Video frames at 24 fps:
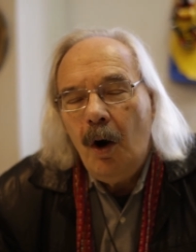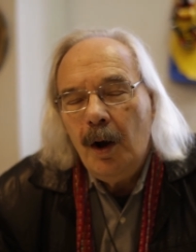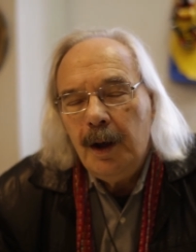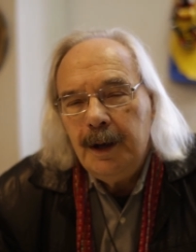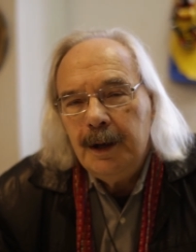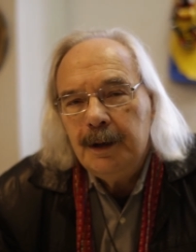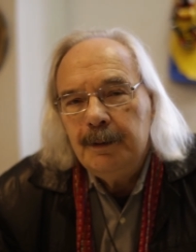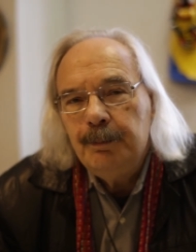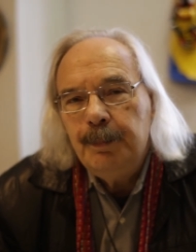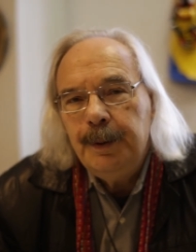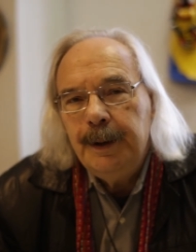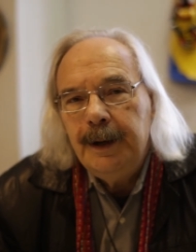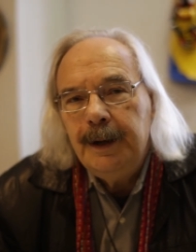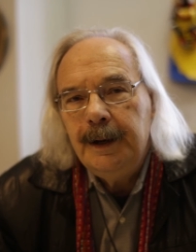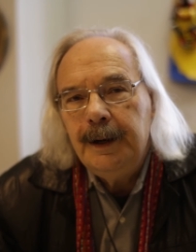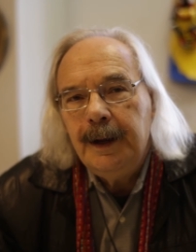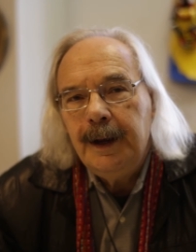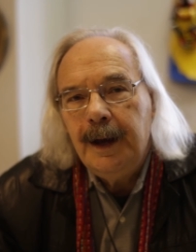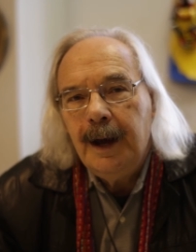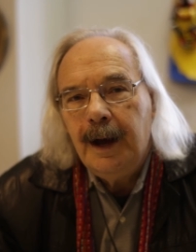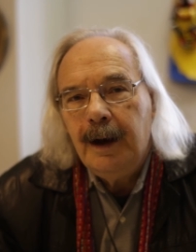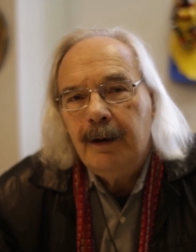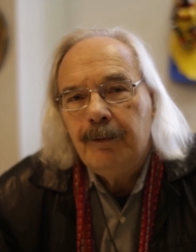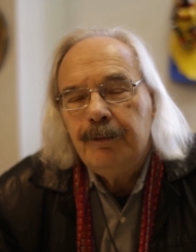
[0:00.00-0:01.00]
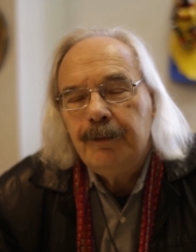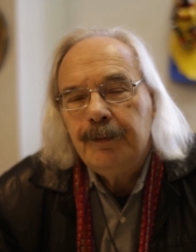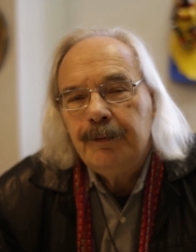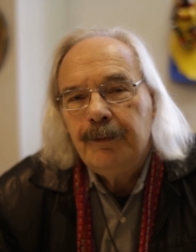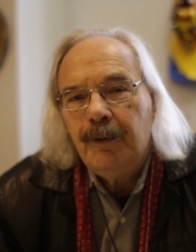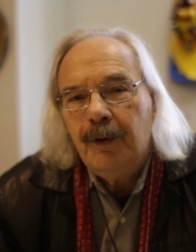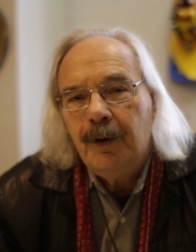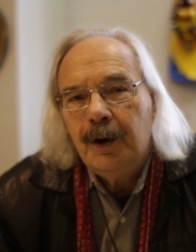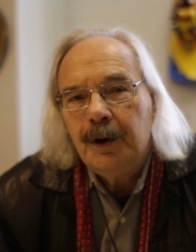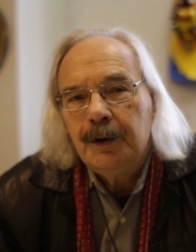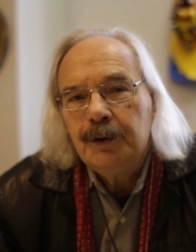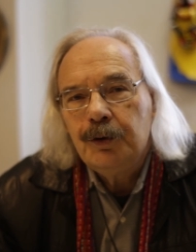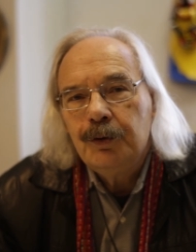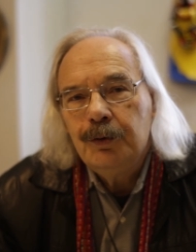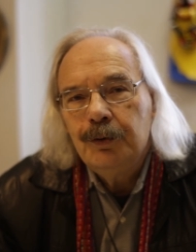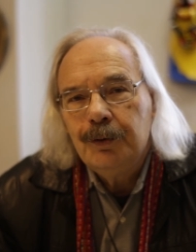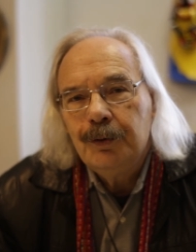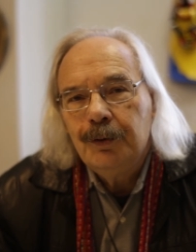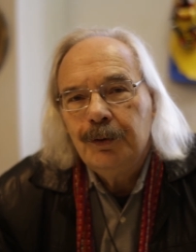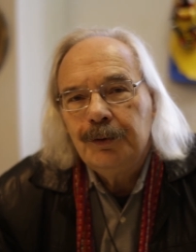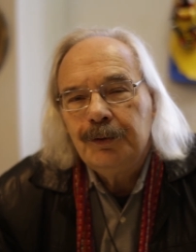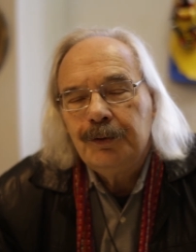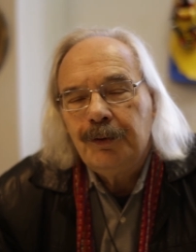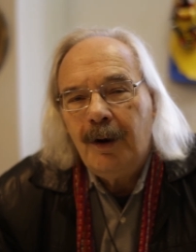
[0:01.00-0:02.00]
in PDF on
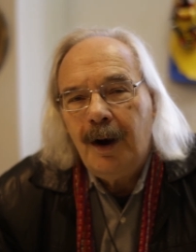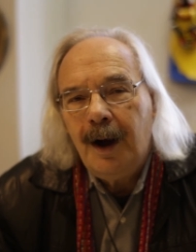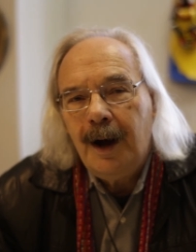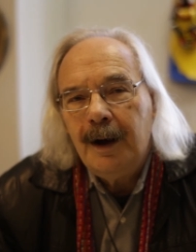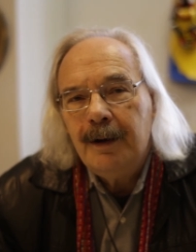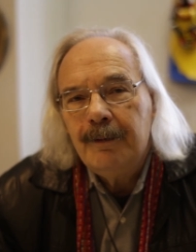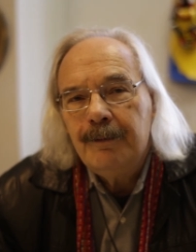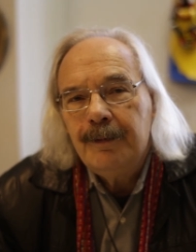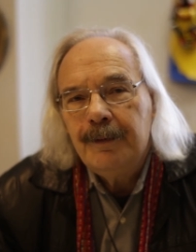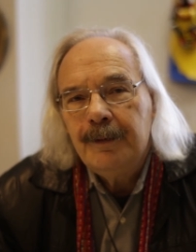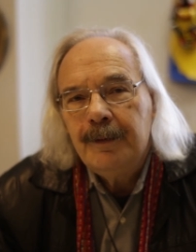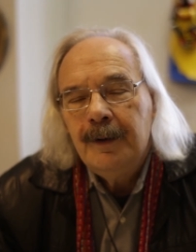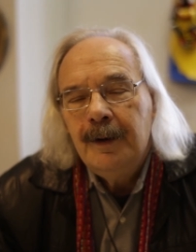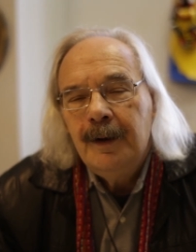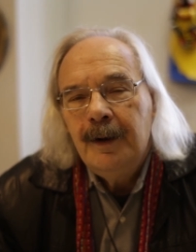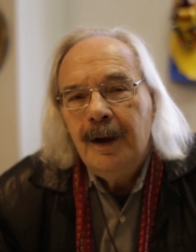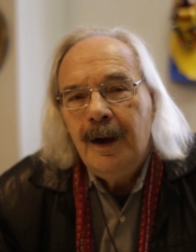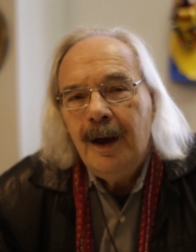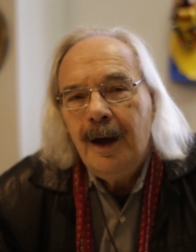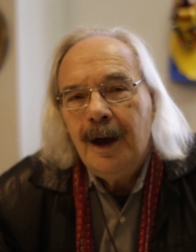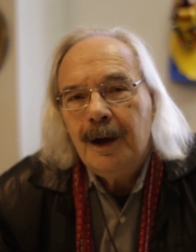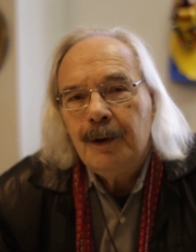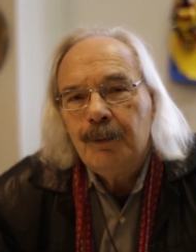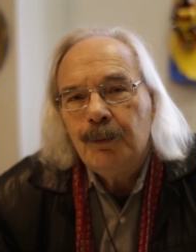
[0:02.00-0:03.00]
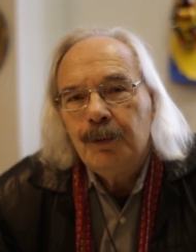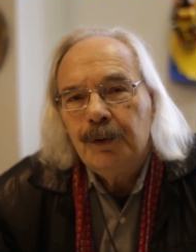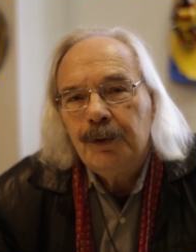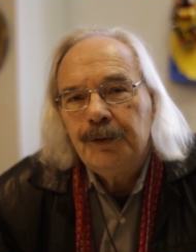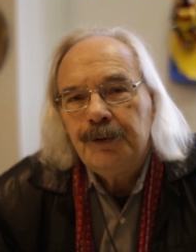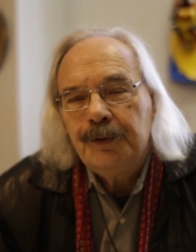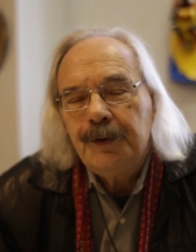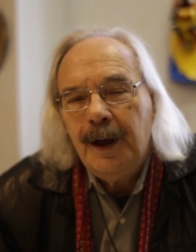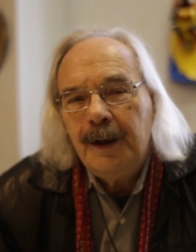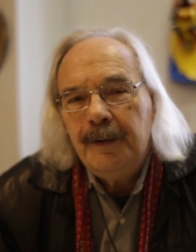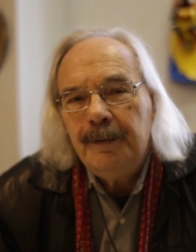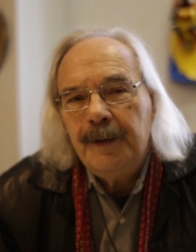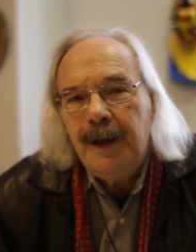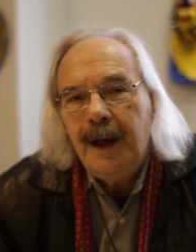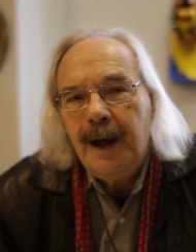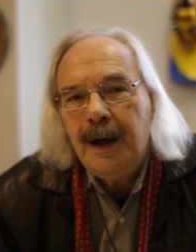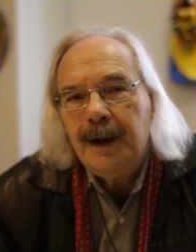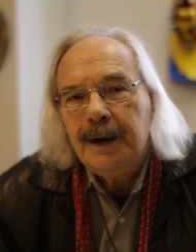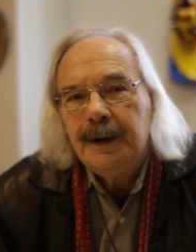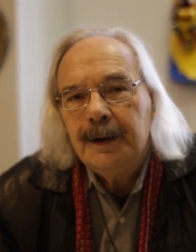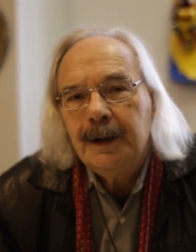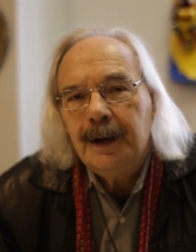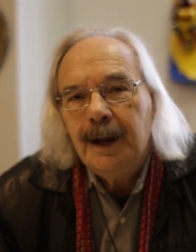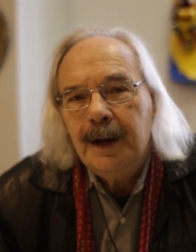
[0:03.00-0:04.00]
Google Drive, and we'll send
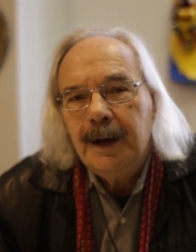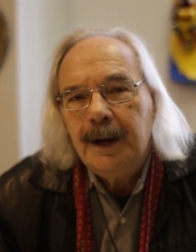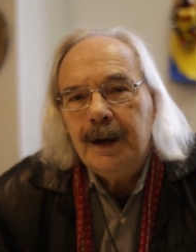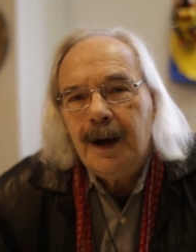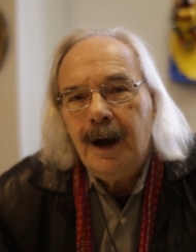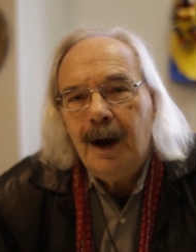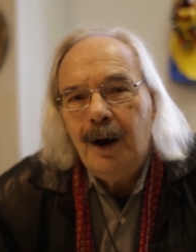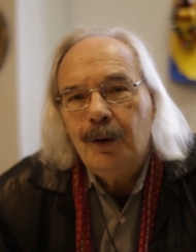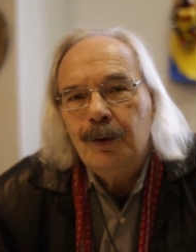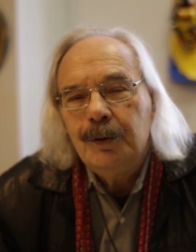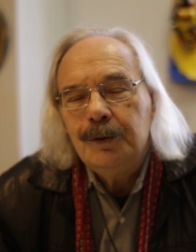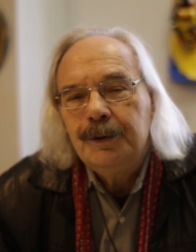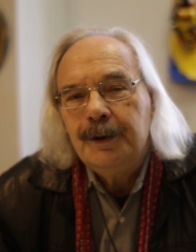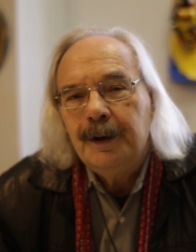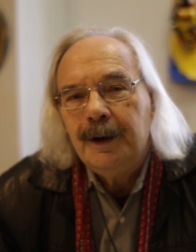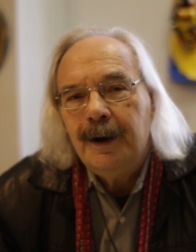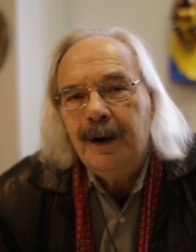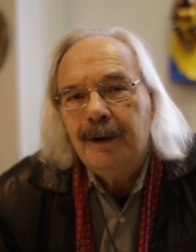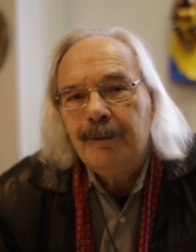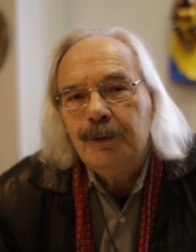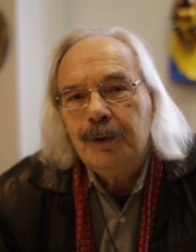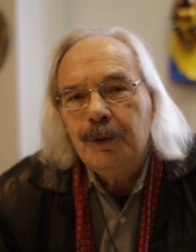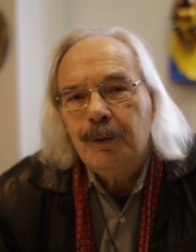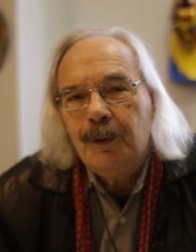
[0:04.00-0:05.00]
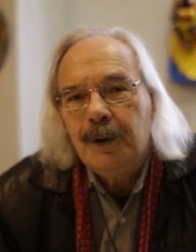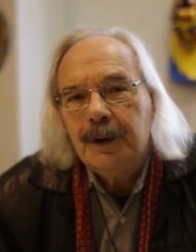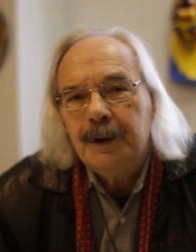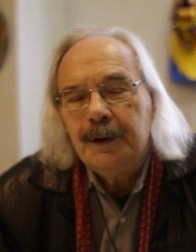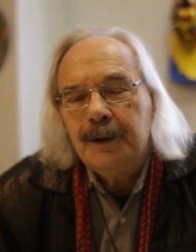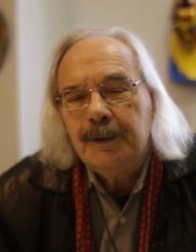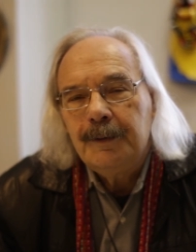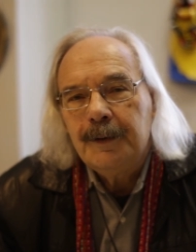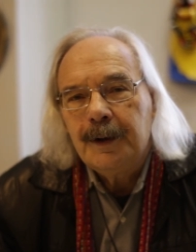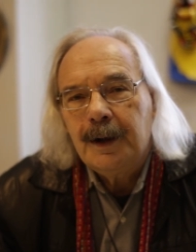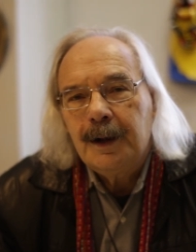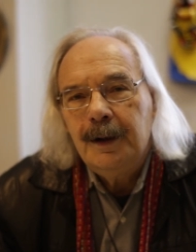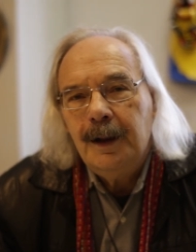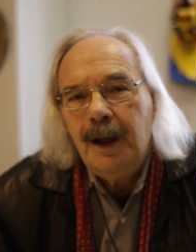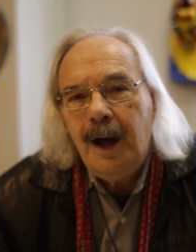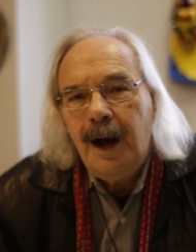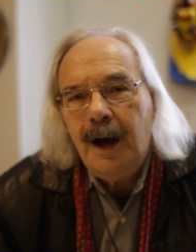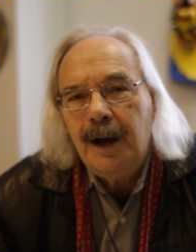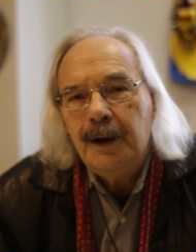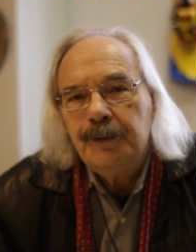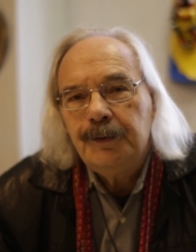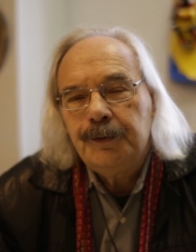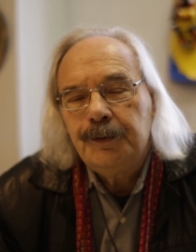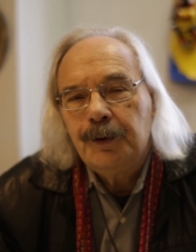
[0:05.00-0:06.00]
that link out to everyone in the
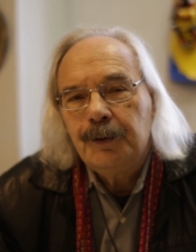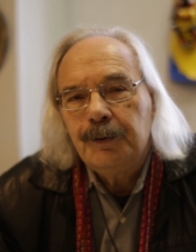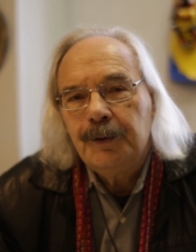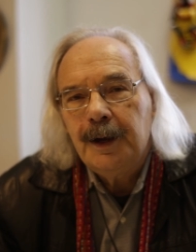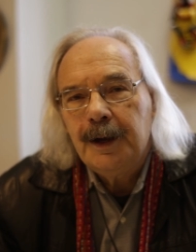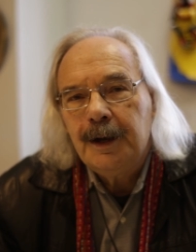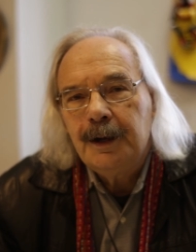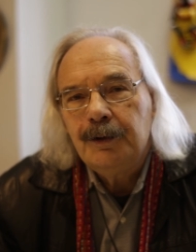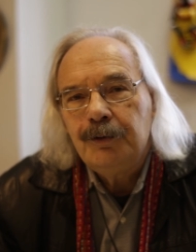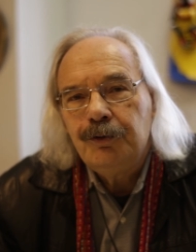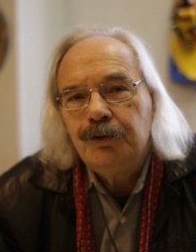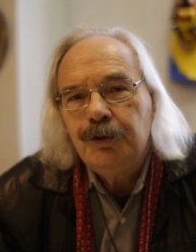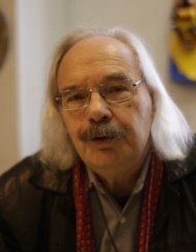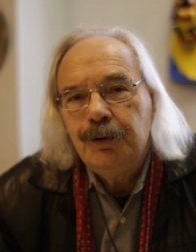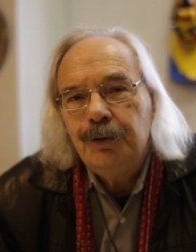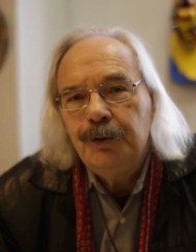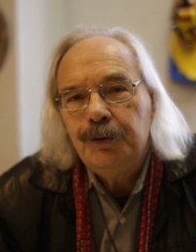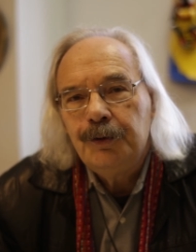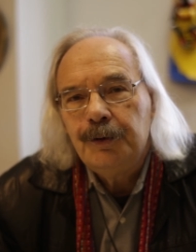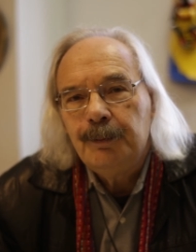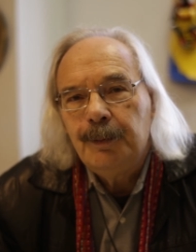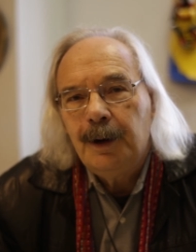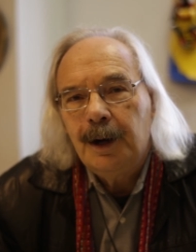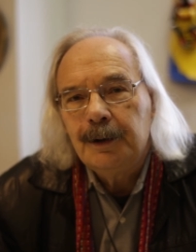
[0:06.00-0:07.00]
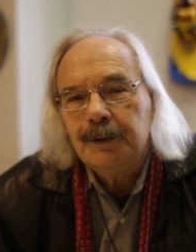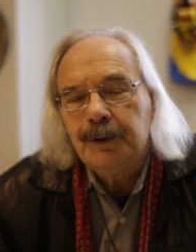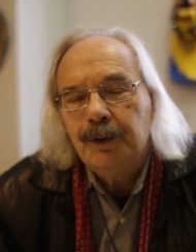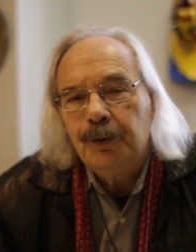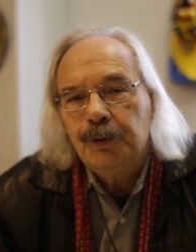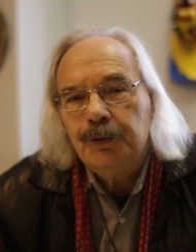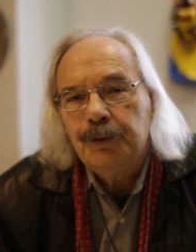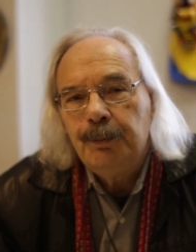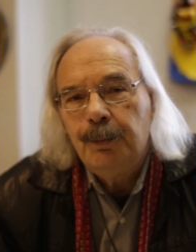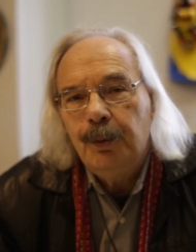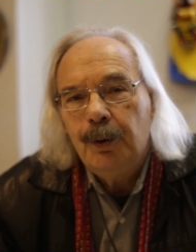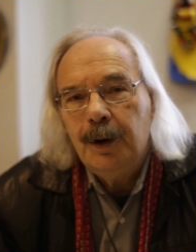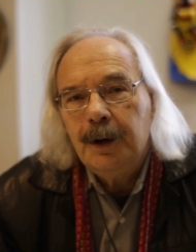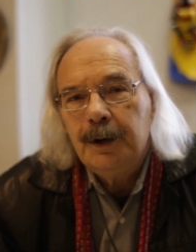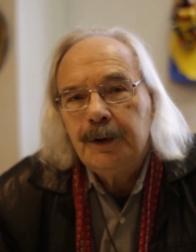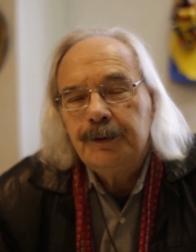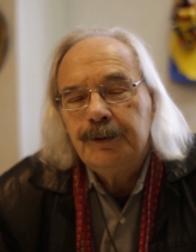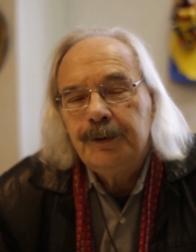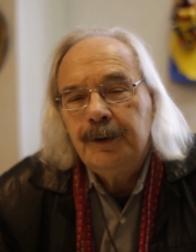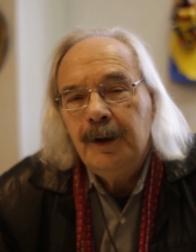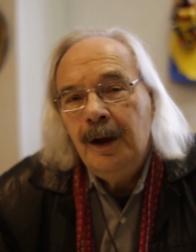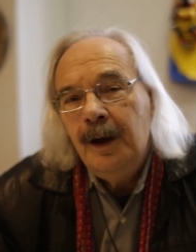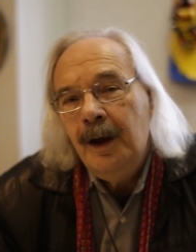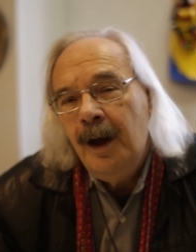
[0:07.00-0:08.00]
class so they can choose among those
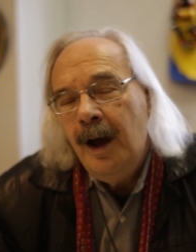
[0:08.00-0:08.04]
books.